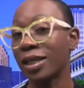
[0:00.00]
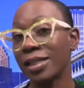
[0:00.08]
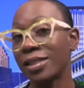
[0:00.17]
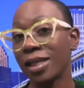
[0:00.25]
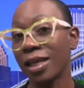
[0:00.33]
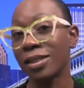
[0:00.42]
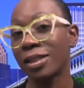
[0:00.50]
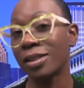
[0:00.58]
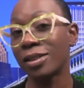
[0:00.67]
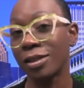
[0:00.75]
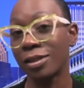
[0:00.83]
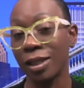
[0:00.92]
Got sex is
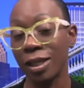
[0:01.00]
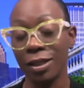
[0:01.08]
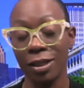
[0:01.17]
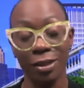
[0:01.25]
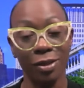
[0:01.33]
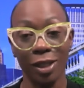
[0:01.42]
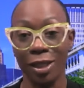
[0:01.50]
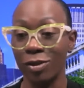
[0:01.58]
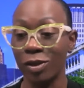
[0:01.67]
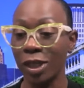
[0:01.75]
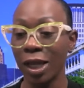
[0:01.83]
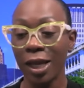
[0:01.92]
is is
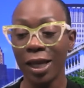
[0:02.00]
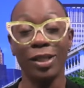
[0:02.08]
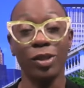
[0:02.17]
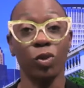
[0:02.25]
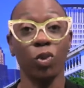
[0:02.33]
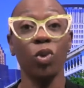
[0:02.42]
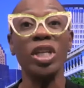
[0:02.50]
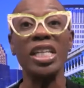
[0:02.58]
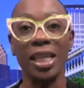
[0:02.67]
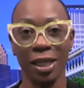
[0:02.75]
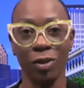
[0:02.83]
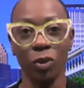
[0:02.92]
is is
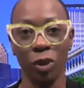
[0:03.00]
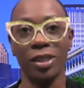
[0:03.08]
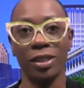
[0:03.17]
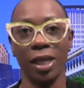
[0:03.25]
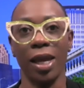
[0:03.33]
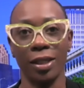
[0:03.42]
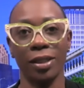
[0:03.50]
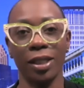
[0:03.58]
reeking with sex.